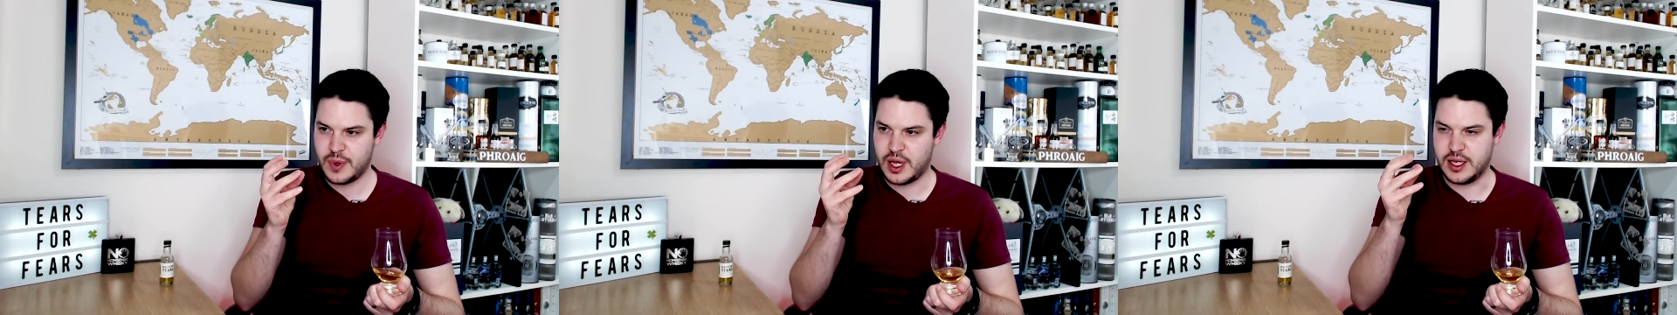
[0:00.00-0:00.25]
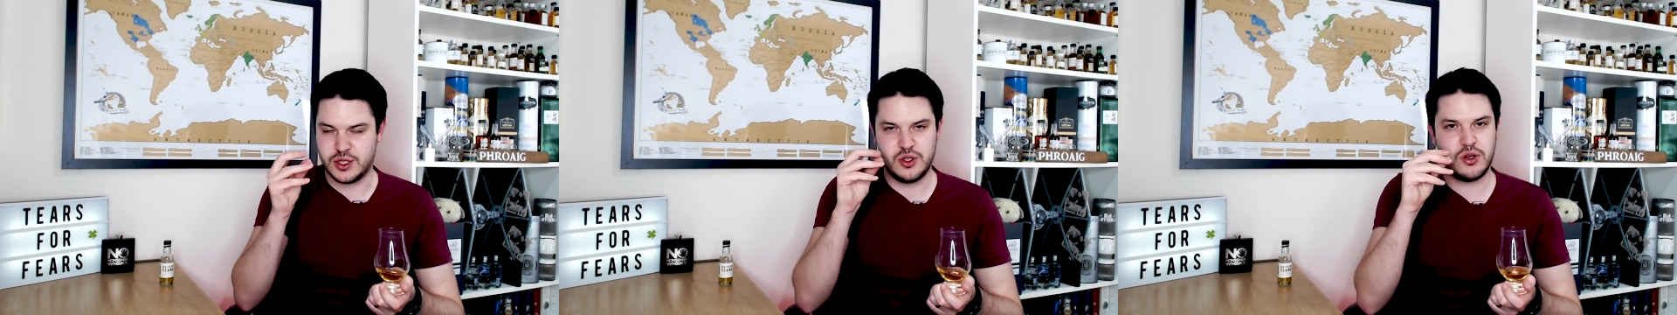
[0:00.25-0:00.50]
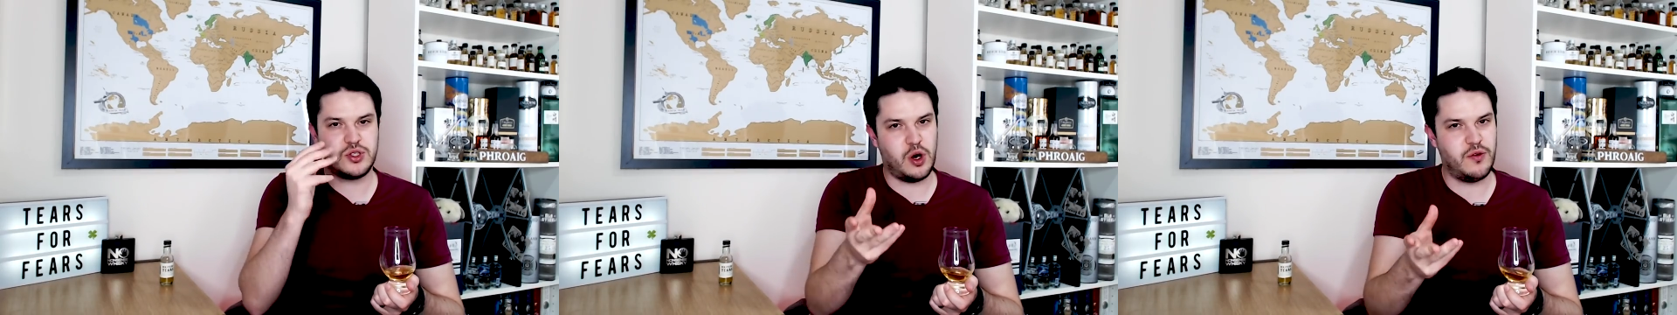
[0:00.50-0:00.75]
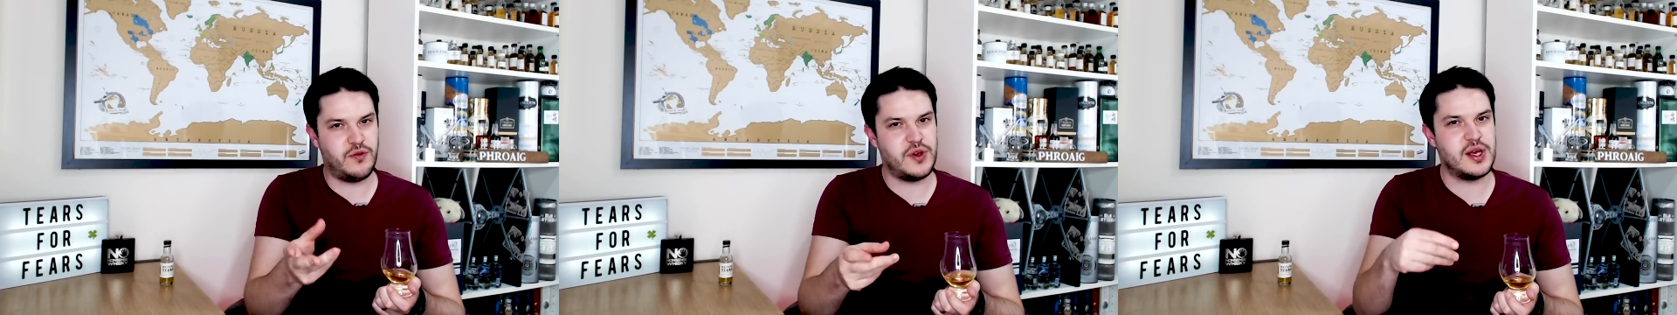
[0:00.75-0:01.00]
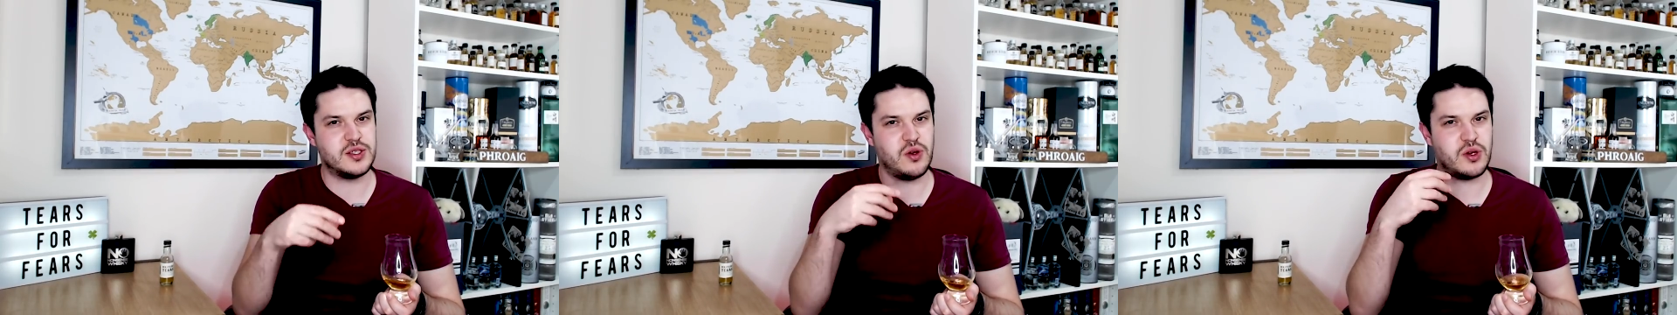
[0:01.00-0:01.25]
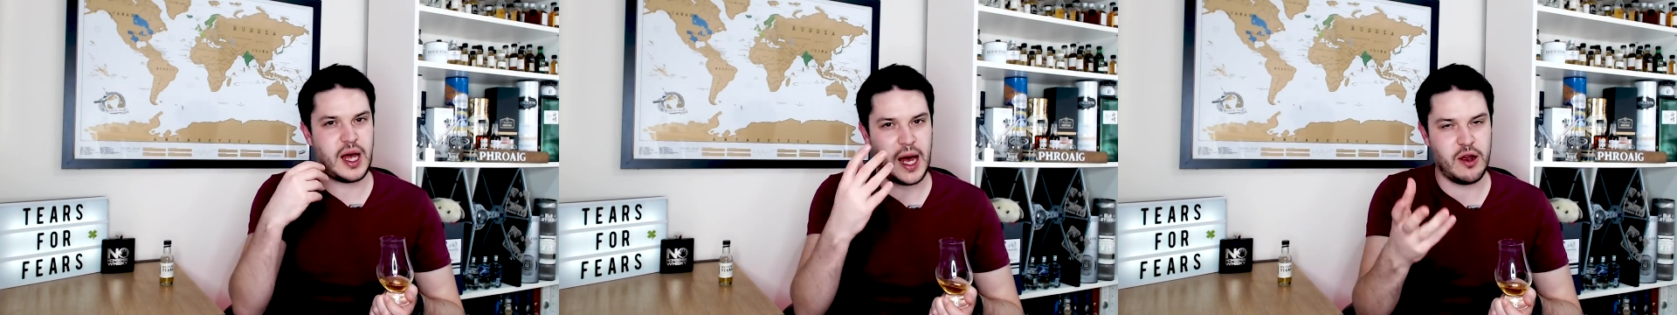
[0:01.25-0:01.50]
it's not toffee, it's not
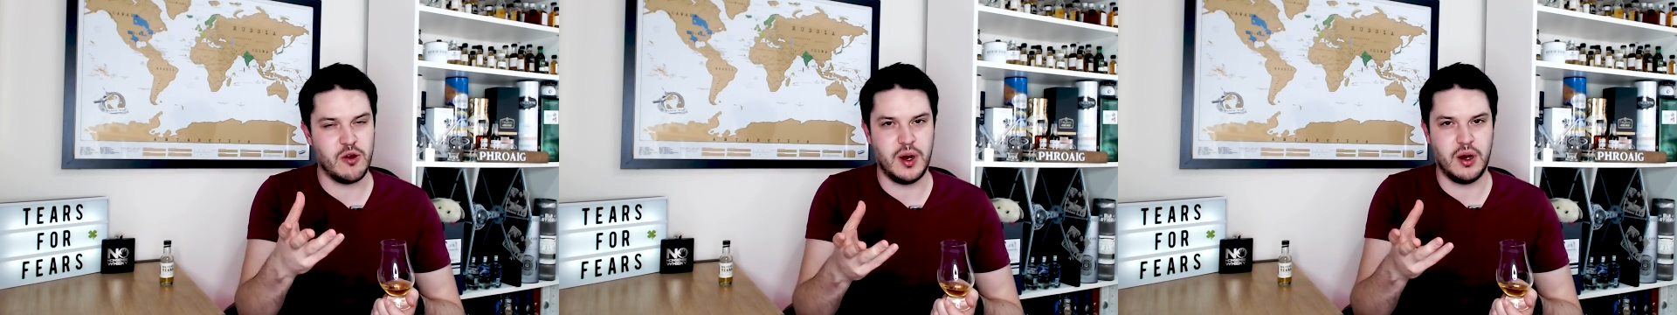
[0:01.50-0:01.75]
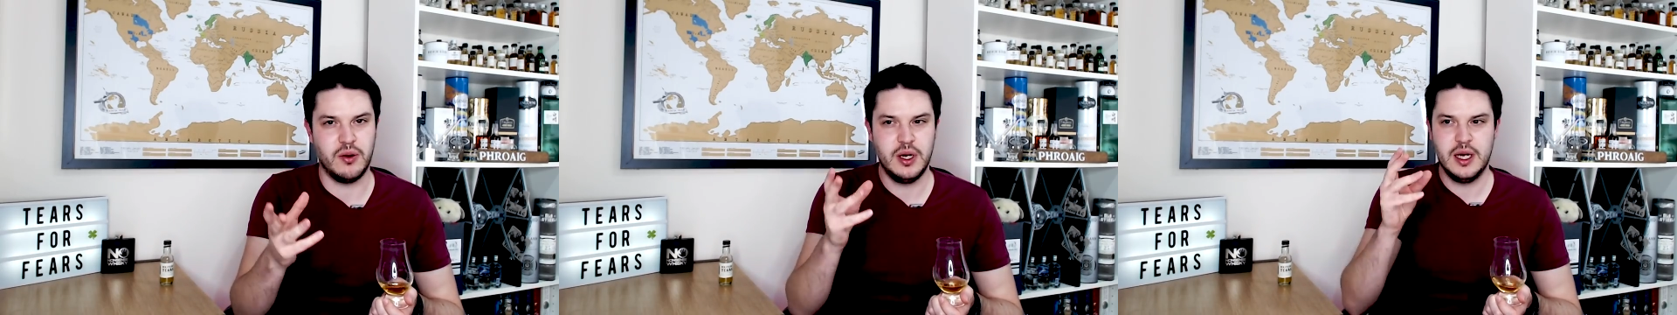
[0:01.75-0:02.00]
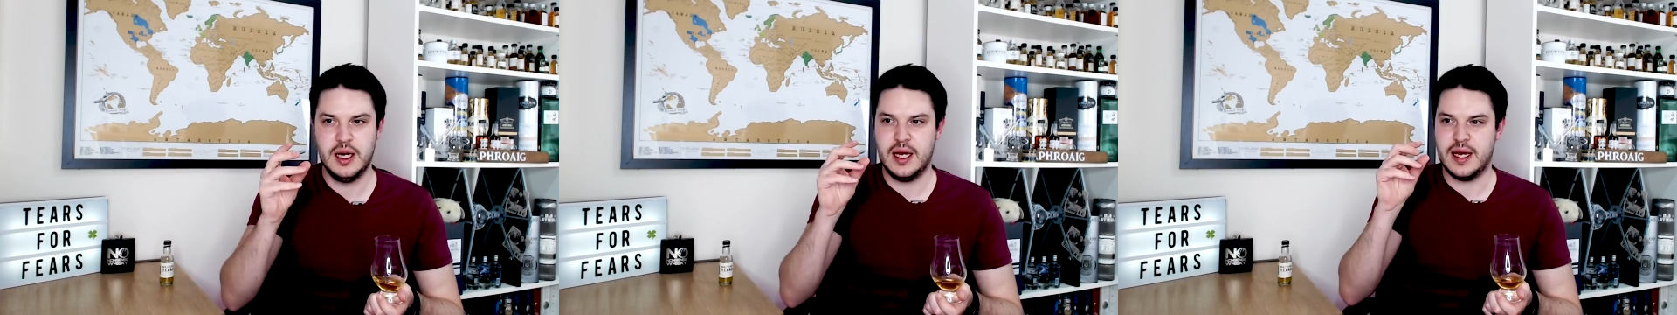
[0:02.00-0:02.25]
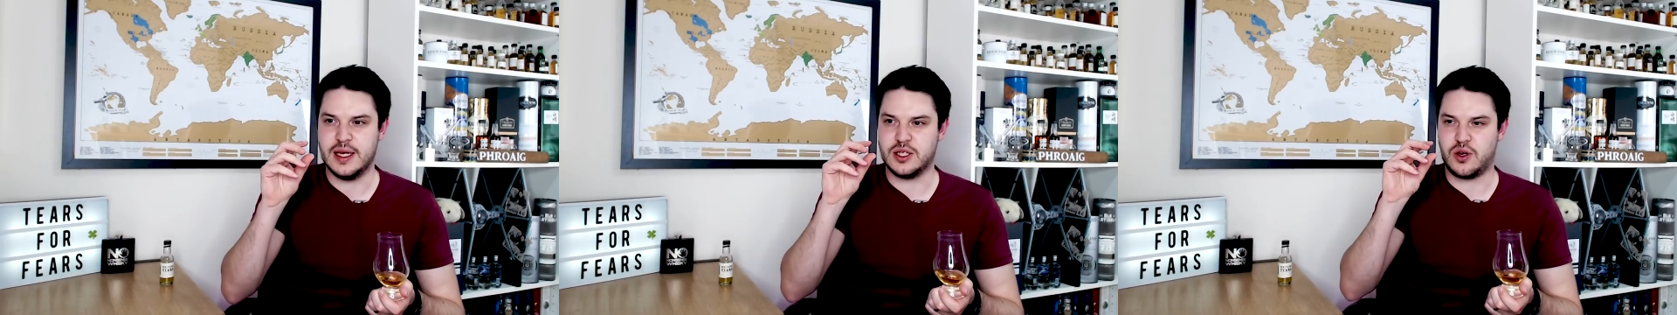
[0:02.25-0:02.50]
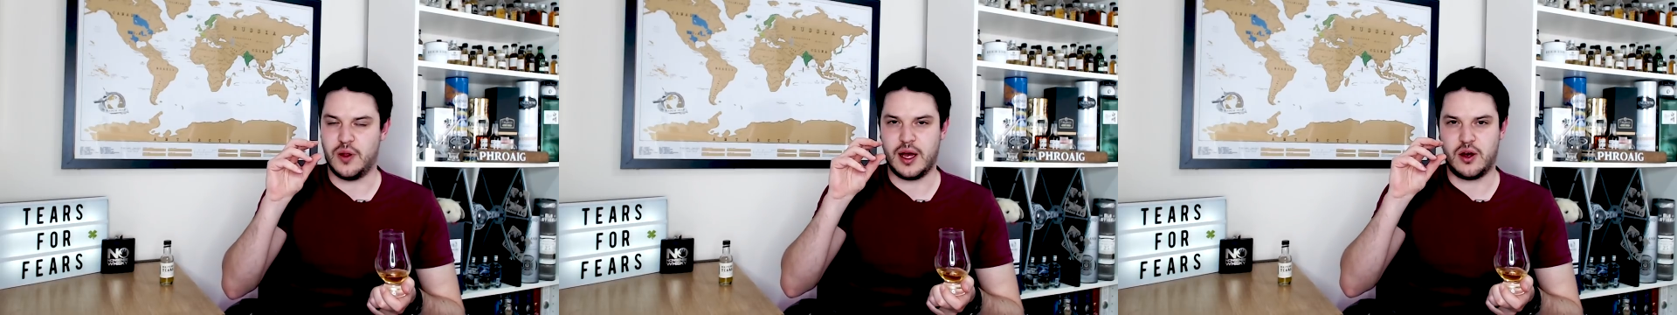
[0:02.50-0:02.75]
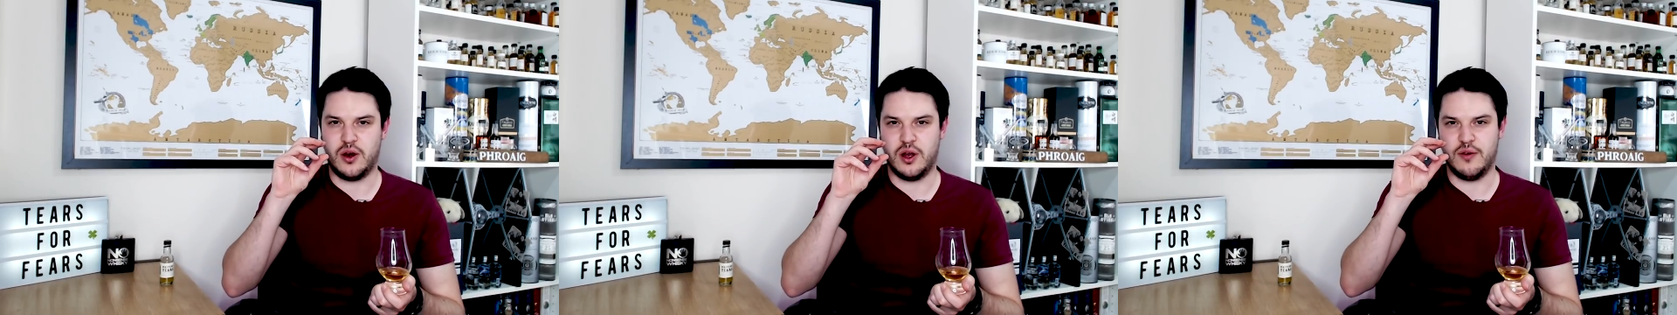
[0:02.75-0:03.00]
caramel, it's got that
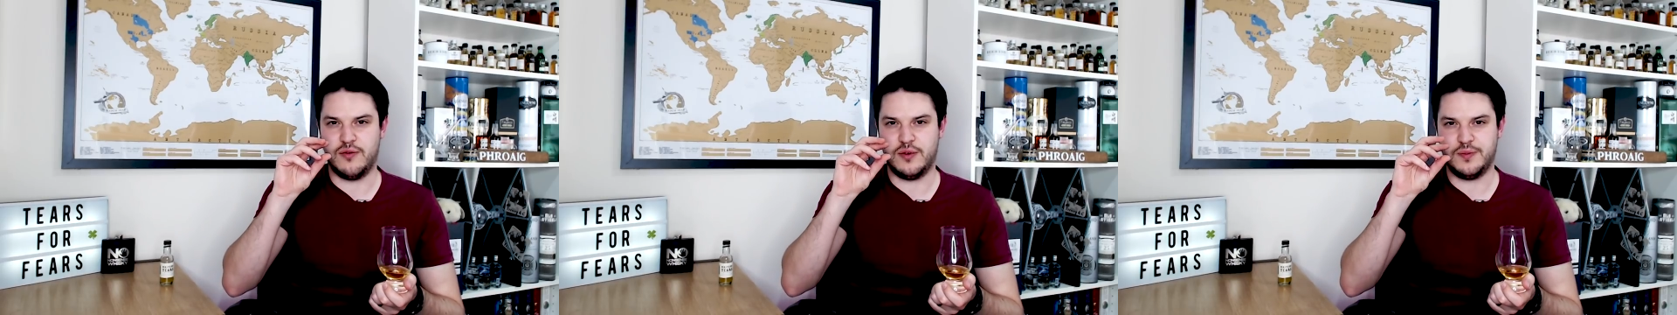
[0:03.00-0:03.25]
kind of